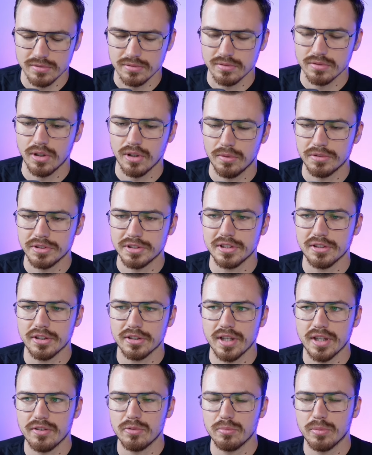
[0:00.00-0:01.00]
Obviously,
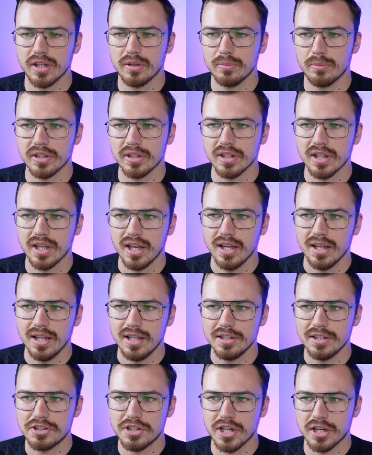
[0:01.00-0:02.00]
not everybody, but
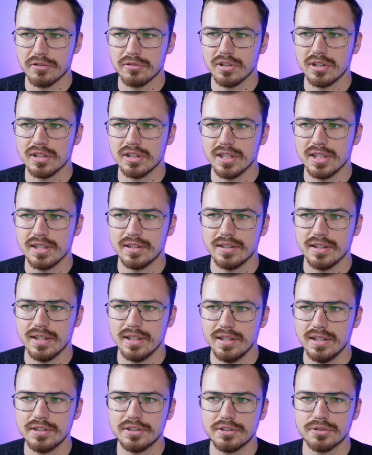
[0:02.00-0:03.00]
in general, it,
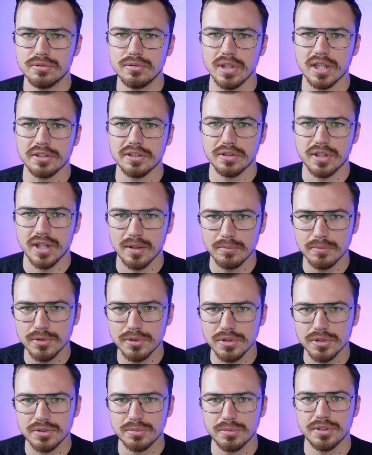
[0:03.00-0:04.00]
it is true. Like you come to
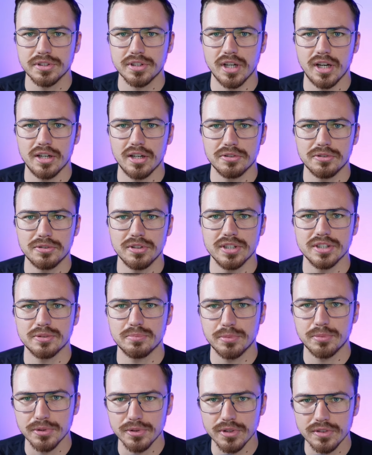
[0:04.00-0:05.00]
the Swiss country, it's
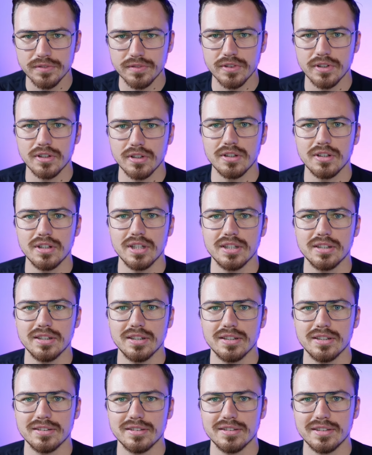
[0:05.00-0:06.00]
beautiful, and
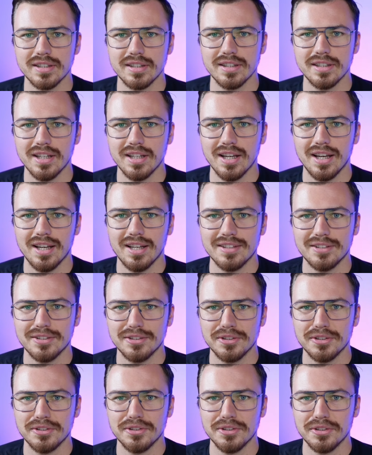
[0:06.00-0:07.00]
and the
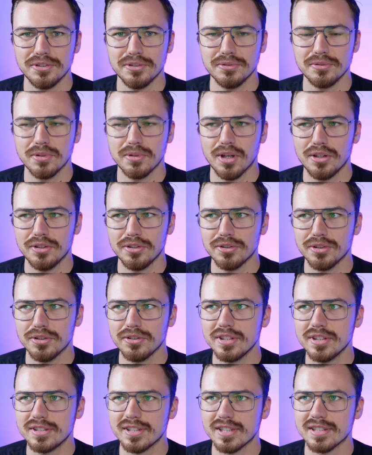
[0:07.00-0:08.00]
you, you you
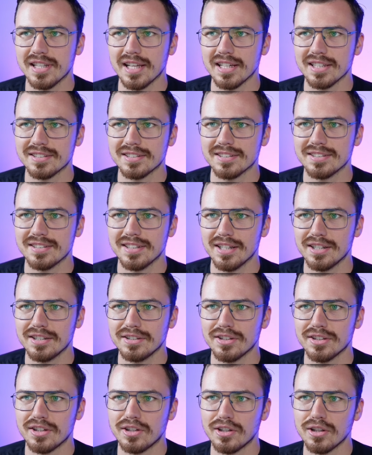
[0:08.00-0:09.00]
notice that like they're
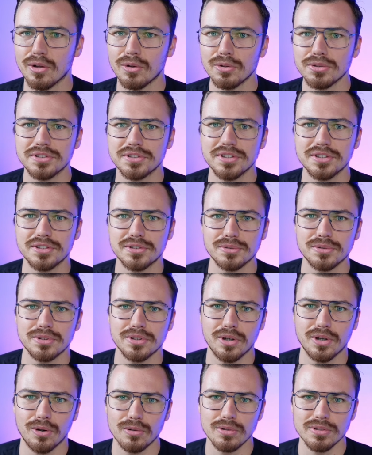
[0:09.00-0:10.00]
the closest to the
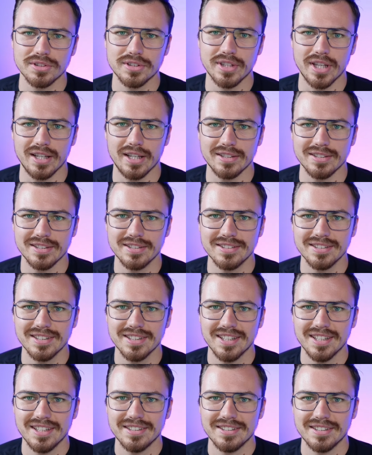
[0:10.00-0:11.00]
gold standard
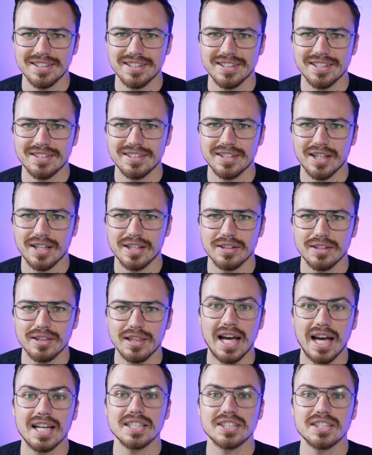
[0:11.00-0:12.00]
they they are the
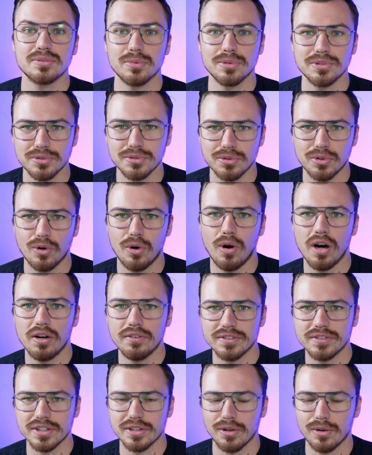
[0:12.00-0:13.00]
last ones who go
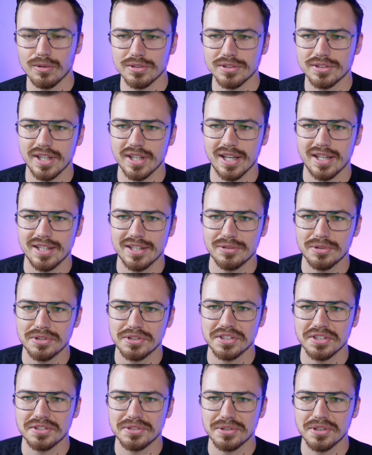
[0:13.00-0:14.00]
off the gold standard, which
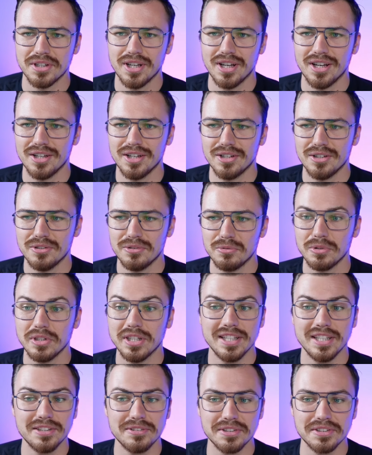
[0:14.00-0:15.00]
is uh,
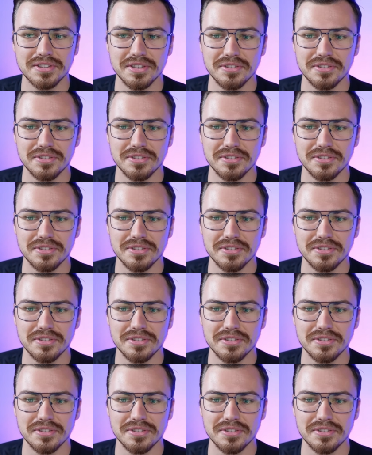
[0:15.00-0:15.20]
really interesting